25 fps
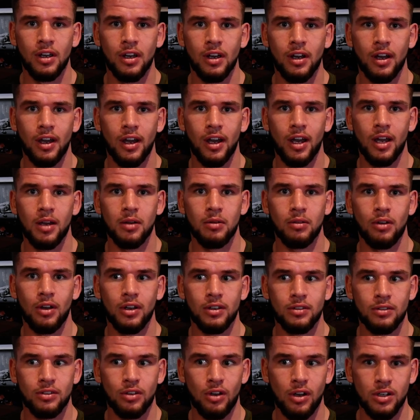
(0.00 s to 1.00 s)

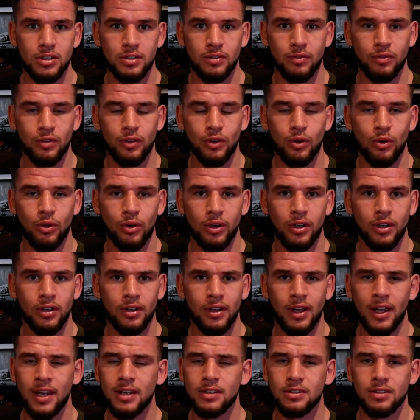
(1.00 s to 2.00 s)
Like Tyson Fury,
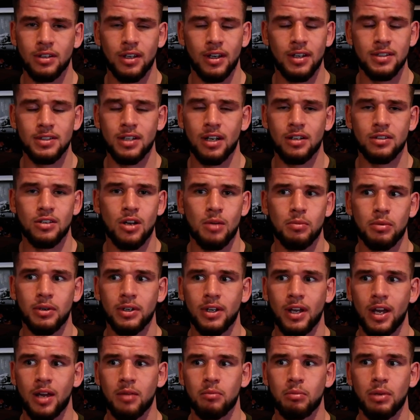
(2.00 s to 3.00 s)
he's at the top of the
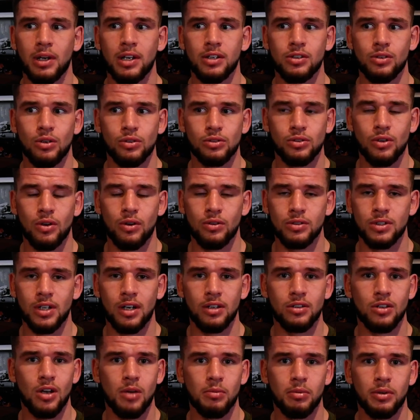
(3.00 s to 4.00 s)
game. billyjoesaunders at the
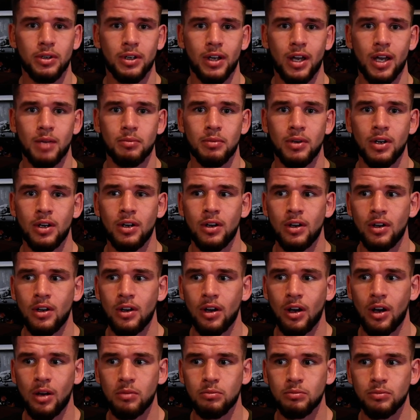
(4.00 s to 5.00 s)
top of the game.
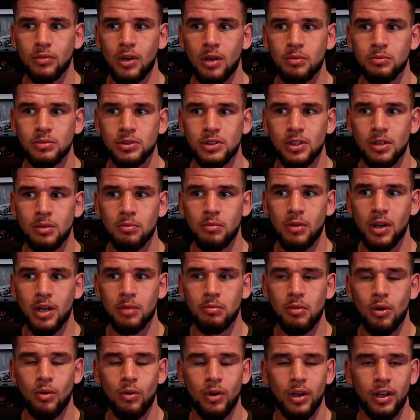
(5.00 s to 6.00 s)
I'm still making
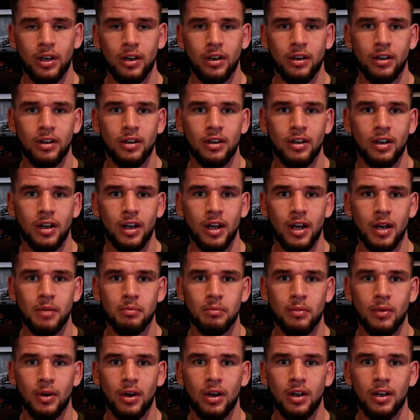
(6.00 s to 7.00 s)
my way there.
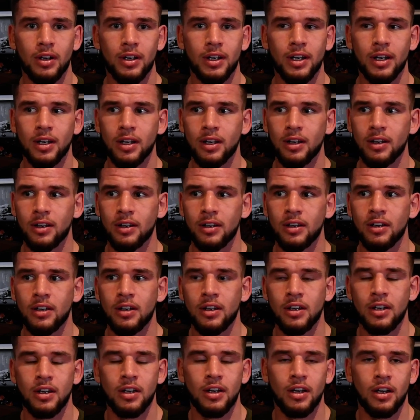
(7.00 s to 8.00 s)

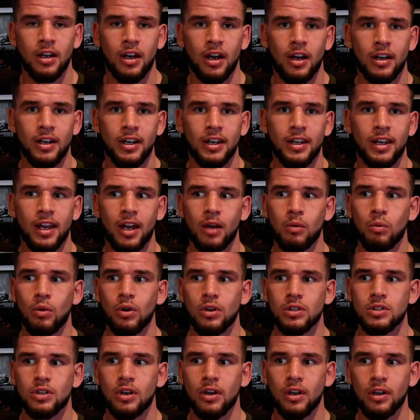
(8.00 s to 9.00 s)
I need to get a world
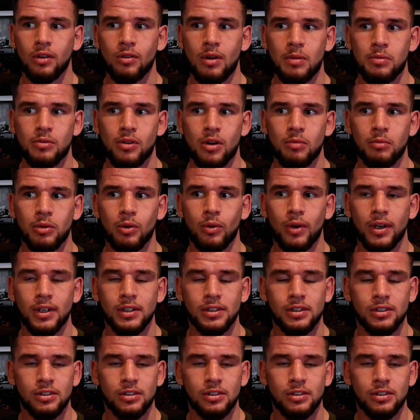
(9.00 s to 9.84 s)
title wrapped around my waist.